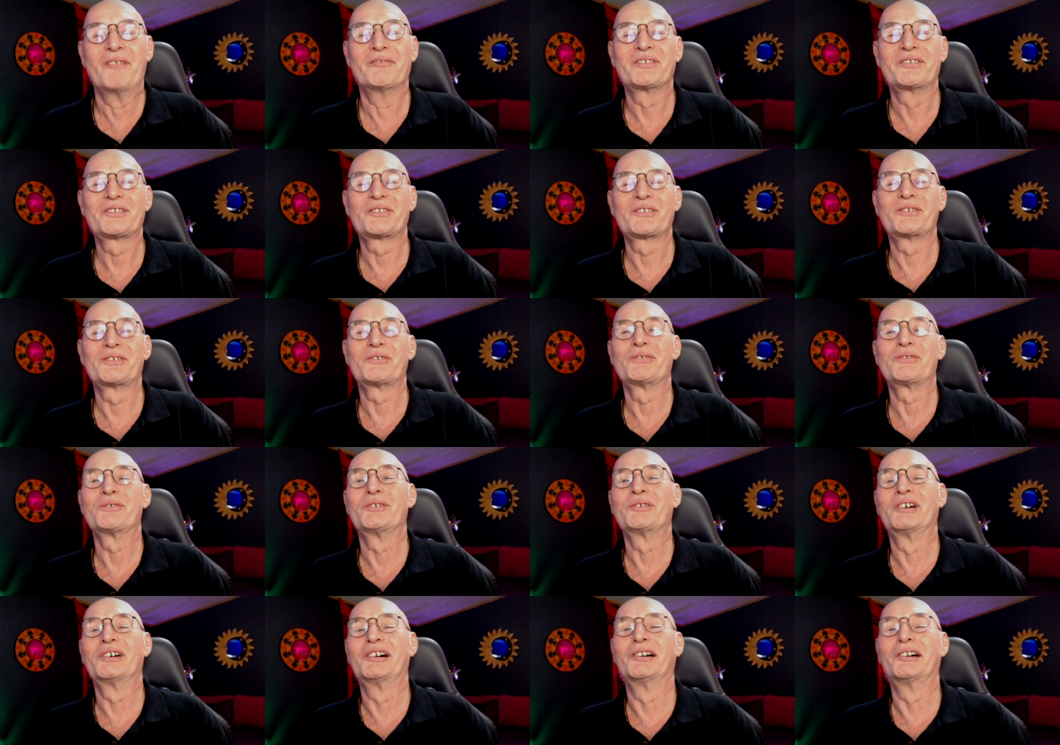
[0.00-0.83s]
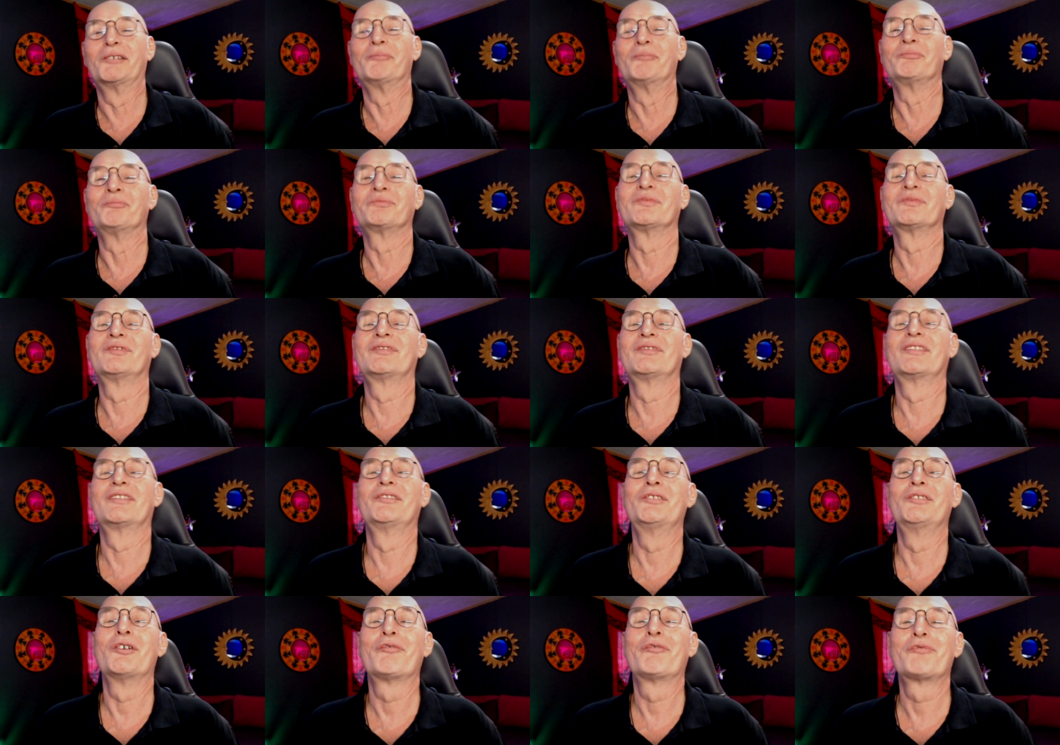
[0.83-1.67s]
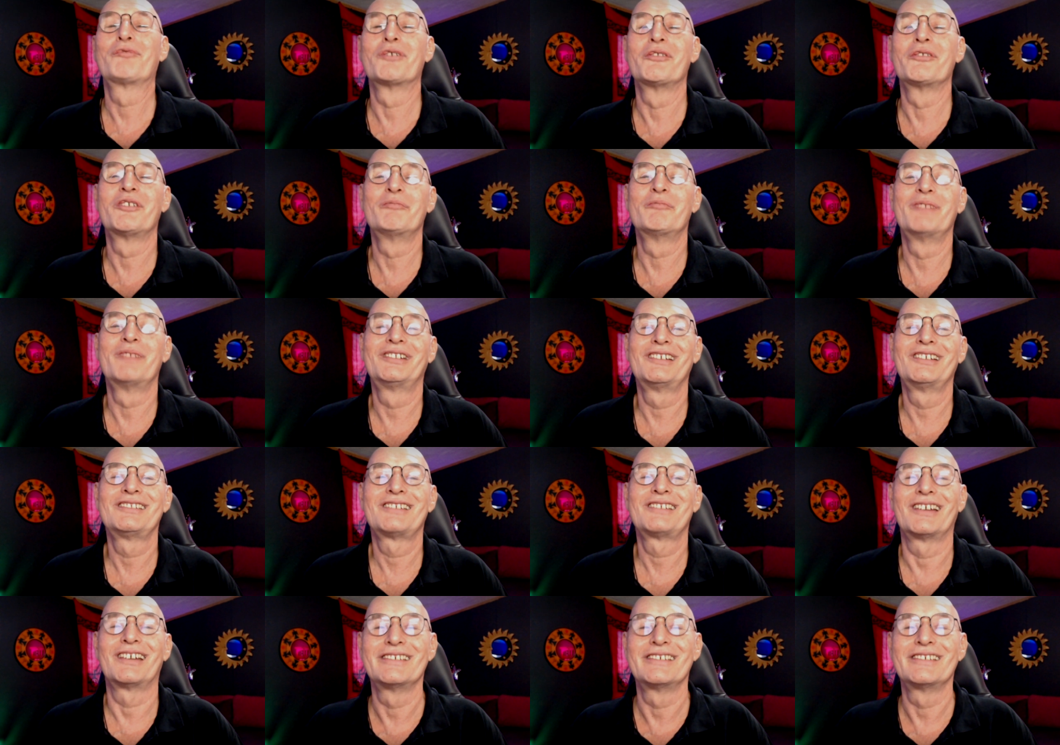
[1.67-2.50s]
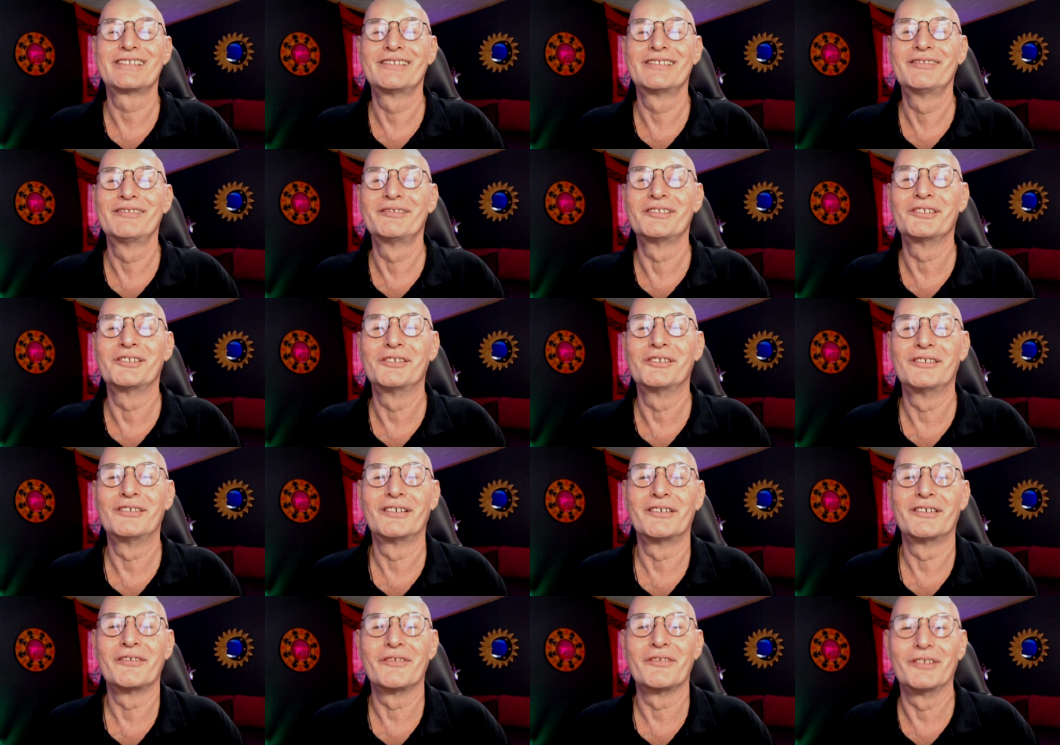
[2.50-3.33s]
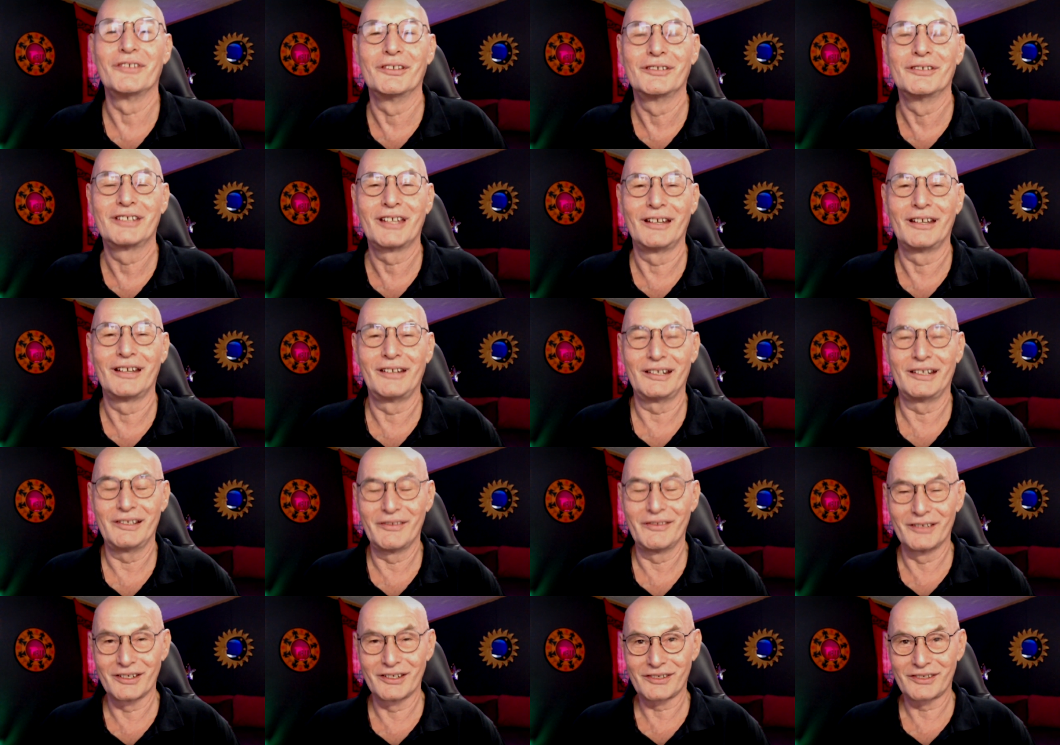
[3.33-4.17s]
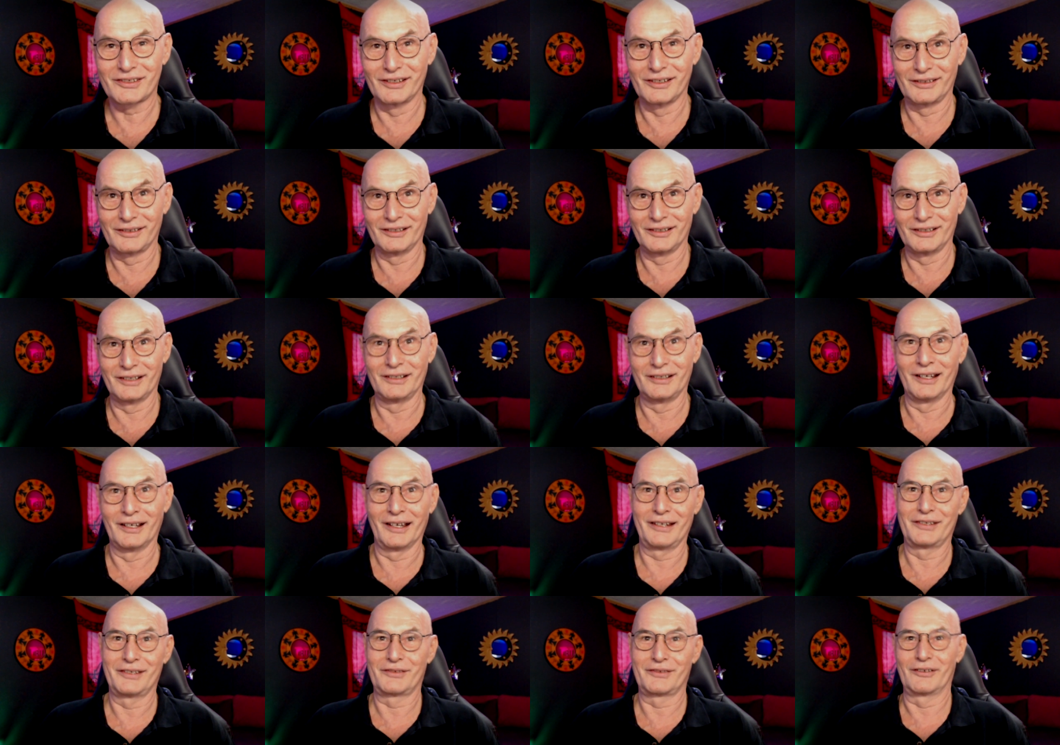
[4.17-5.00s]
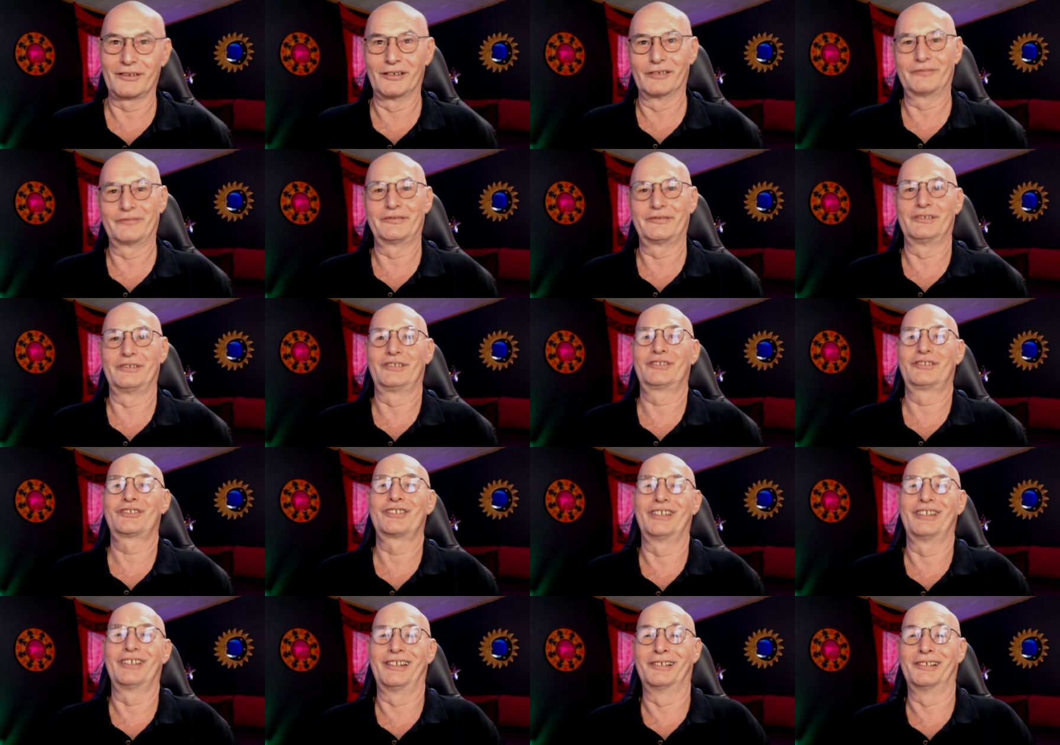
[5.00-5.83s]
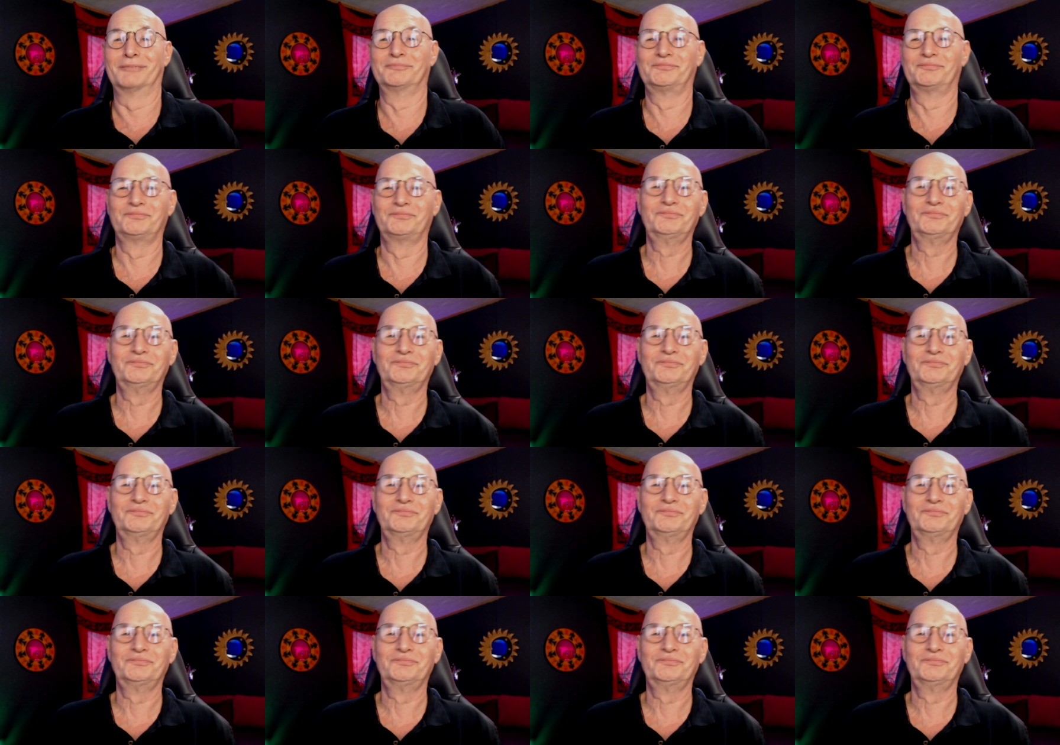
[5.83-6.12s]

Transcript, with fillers: so um, now for the meditation, you know, you can either sit in a nice office chair